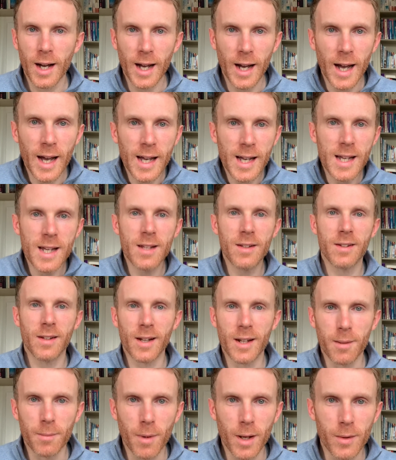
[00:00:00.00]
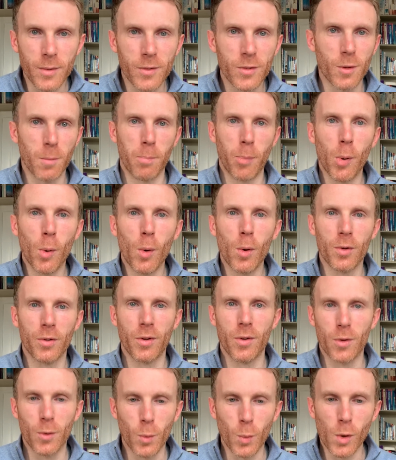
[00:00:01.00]
aid and support
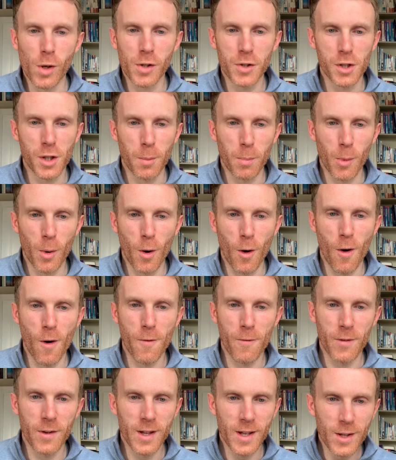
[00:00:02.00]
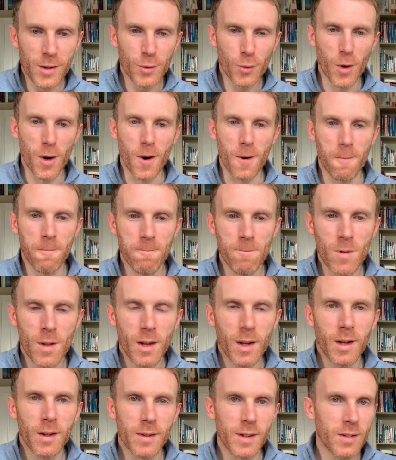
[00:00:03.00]
the worship of Israel.
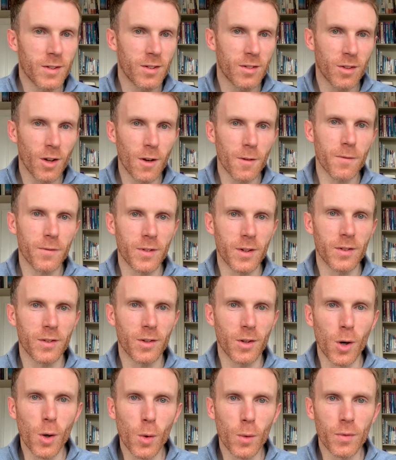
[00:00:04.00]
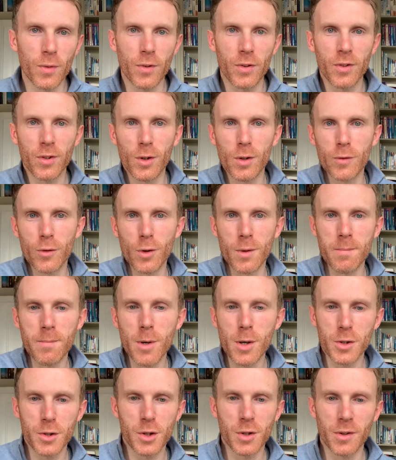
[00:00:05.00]
This stuff, this gold and silver and
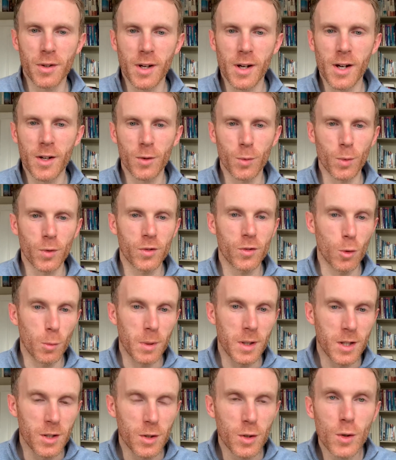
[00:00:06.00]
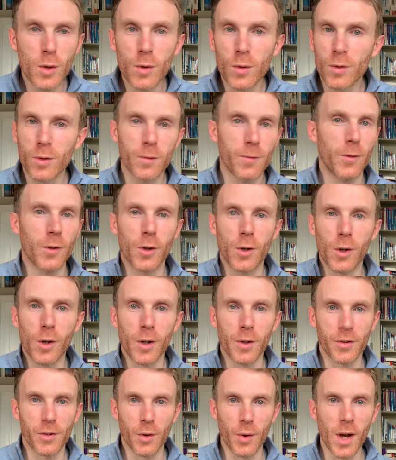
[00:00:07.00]
merchandise, was to be used for
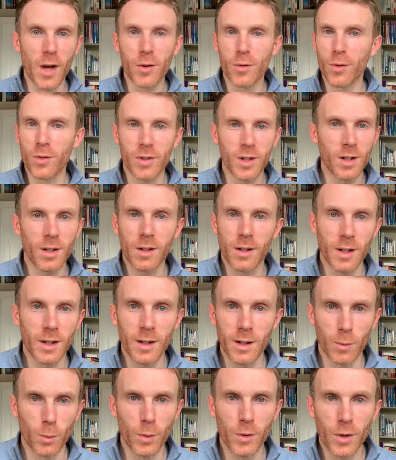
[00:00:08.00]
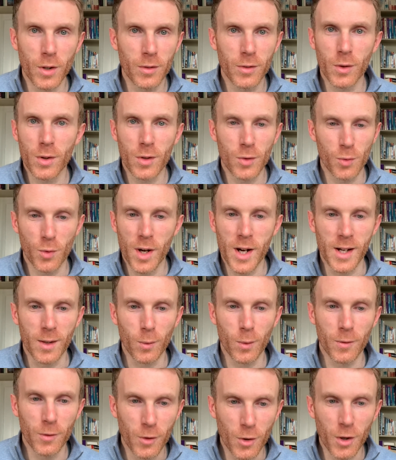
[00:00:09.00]
God. So Ezra said, look, we've got to do this right.
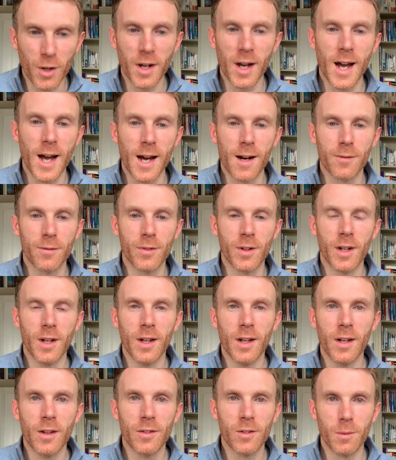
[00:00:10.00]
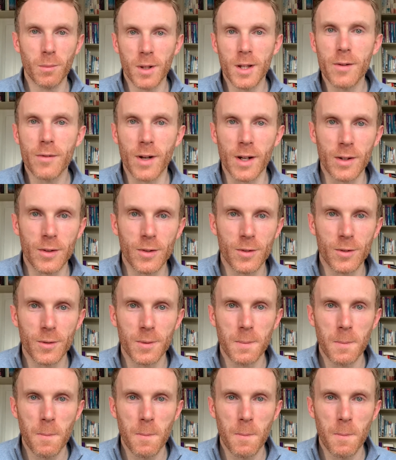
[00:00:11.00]
We've got to have some Levites.